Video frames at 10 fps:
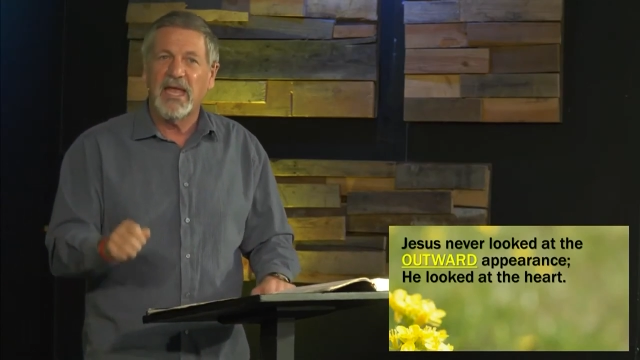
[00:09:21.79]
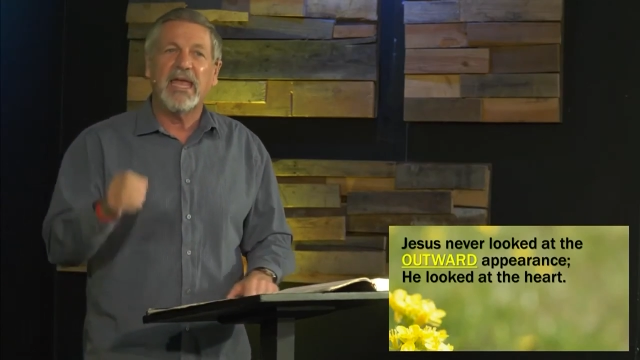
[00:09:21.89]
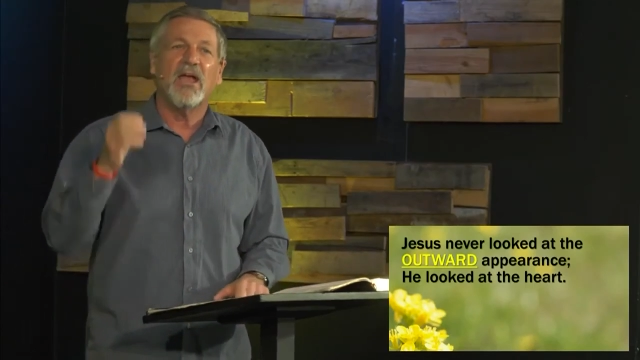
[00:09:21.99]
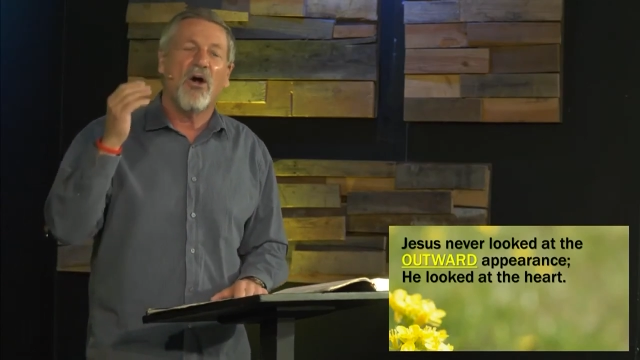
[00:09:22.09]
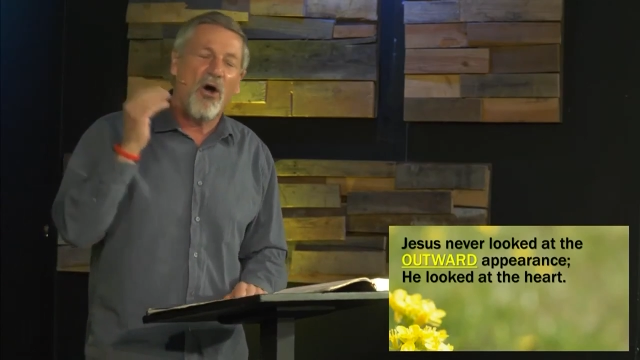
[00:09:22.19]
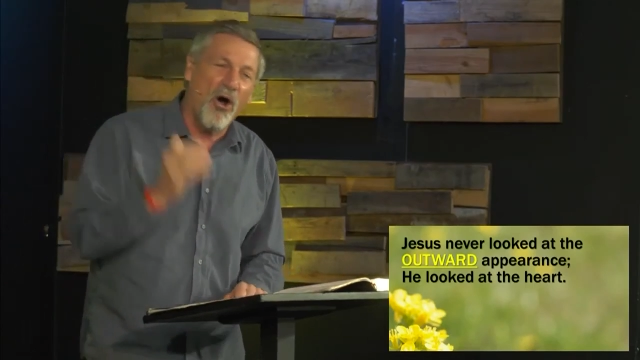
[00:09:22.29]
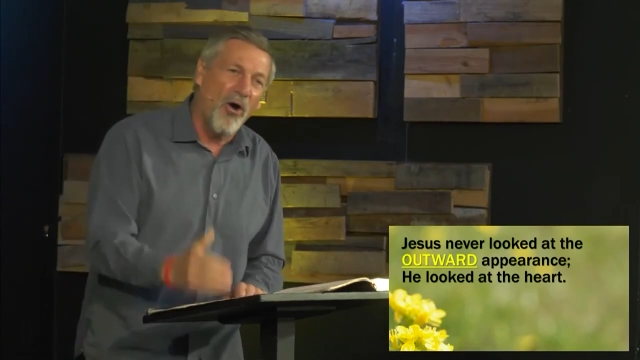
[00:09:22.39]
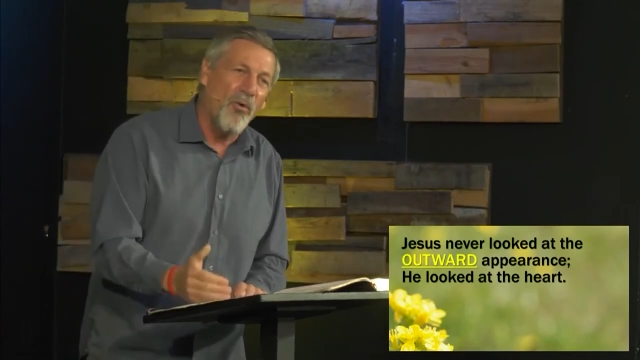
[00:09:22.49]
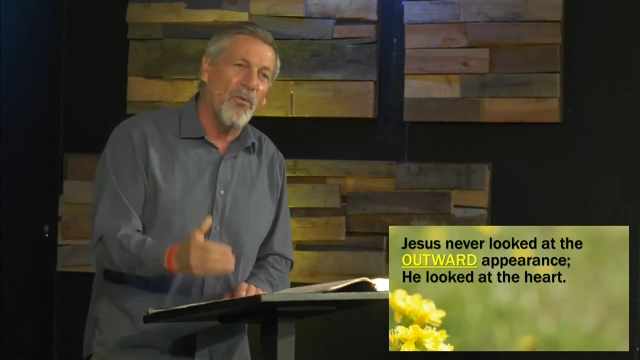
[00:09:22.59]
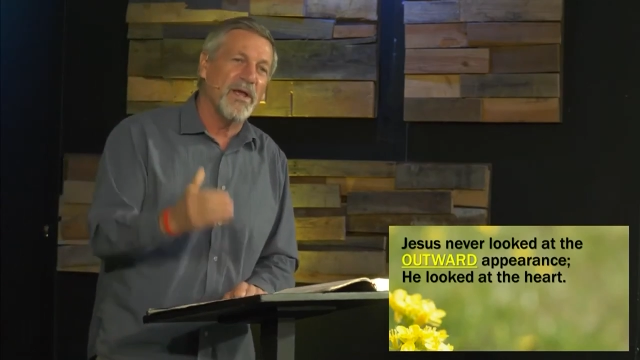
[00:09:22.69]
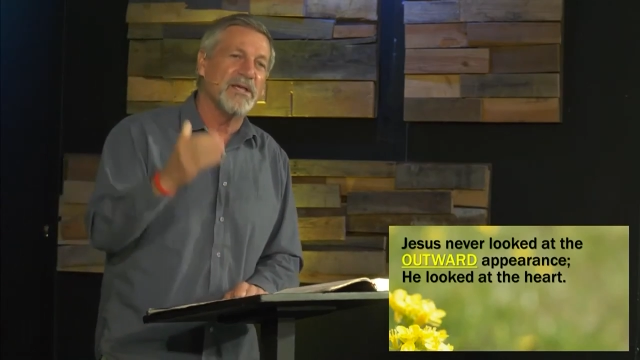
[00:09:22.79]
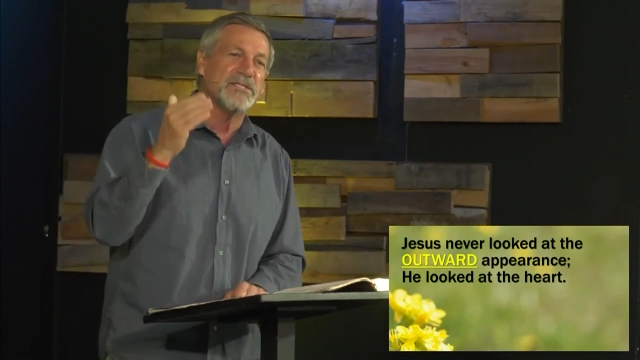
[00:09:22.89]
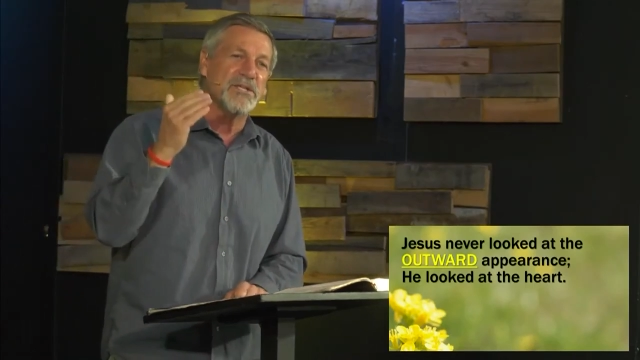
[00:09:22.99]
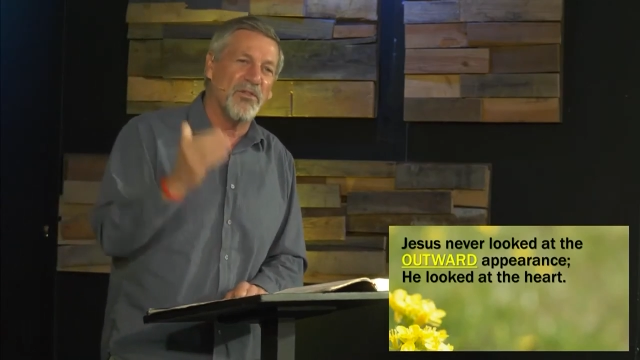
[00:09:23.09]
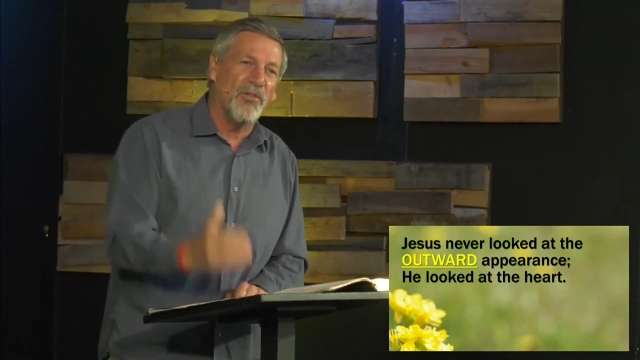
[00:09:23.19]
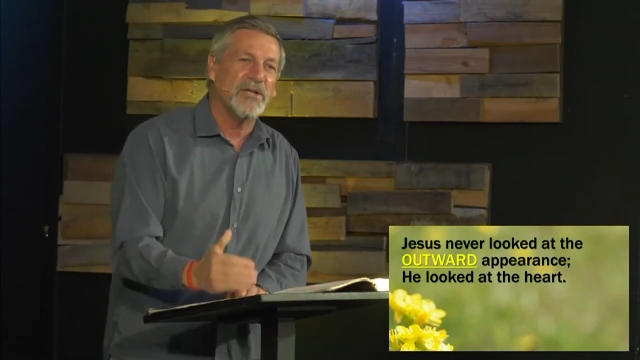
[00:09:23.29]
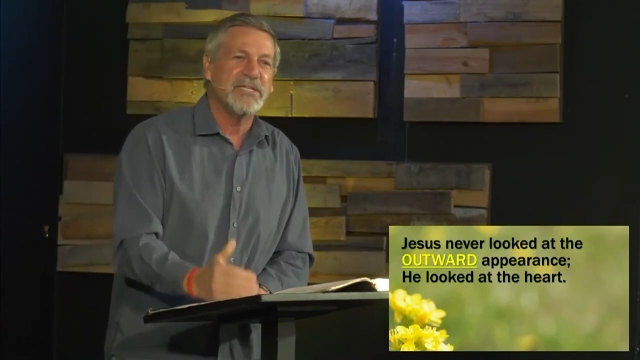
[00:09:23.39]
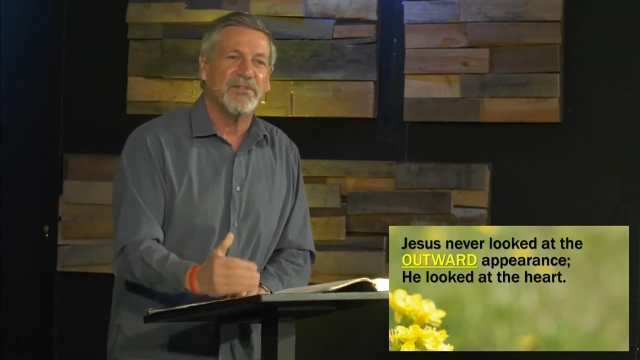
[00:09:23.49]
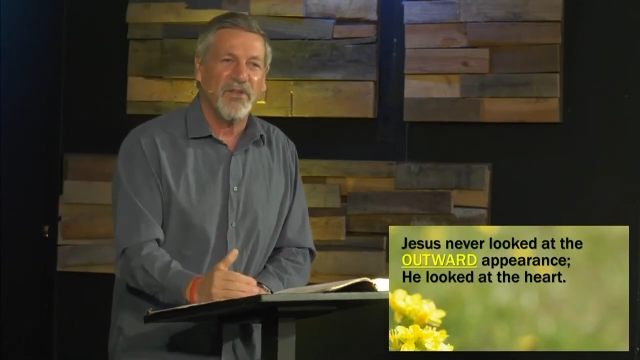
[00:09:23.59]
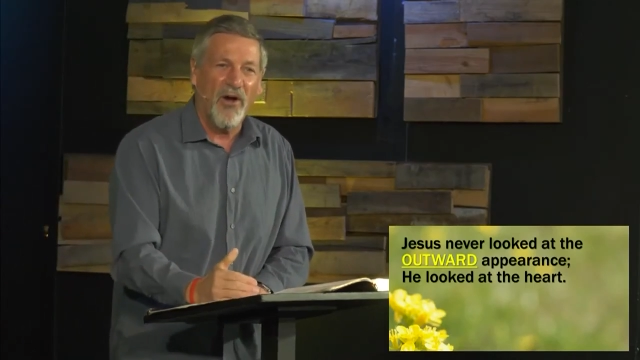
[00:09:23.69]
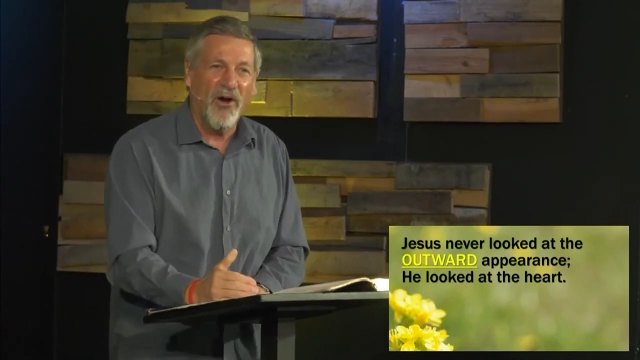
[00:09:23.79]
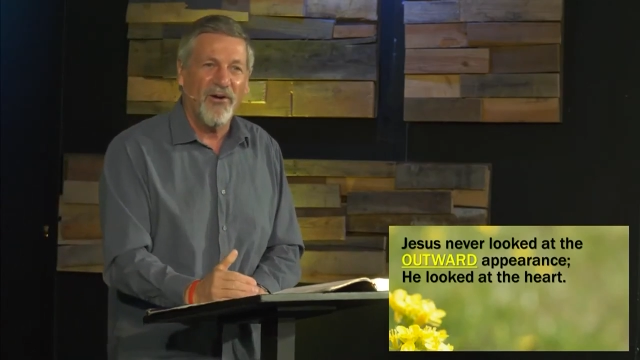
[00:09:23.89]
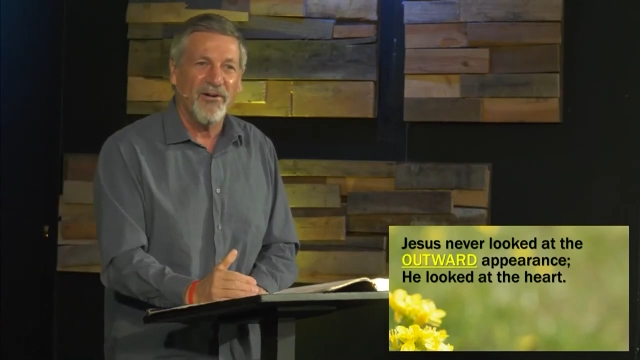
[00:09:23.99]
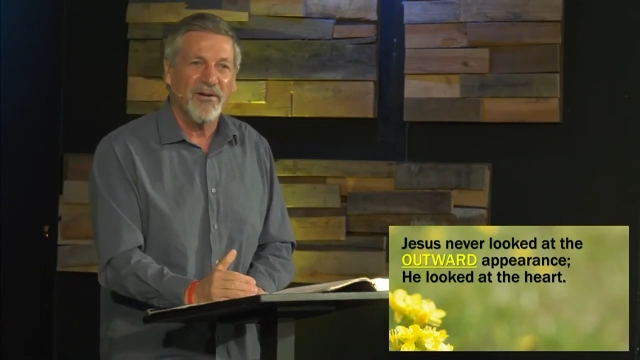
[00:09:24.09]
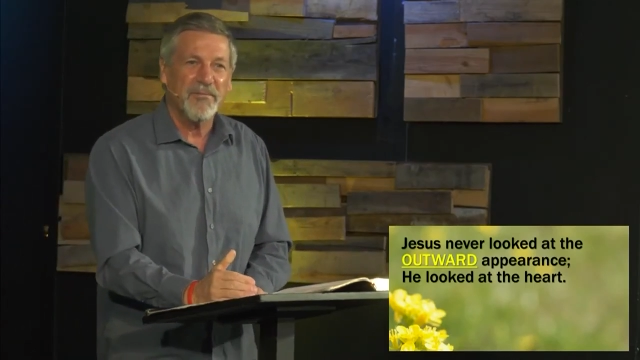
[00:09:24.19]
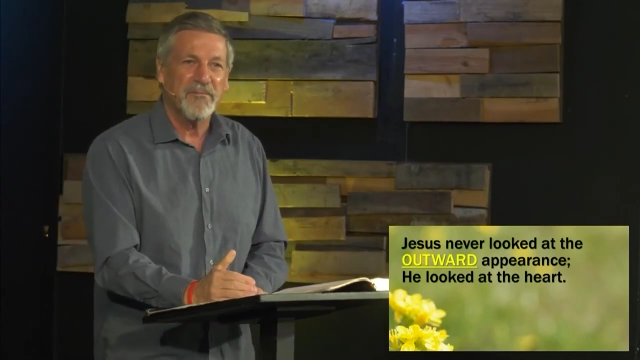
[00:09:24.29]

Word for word: He always looked at the heart.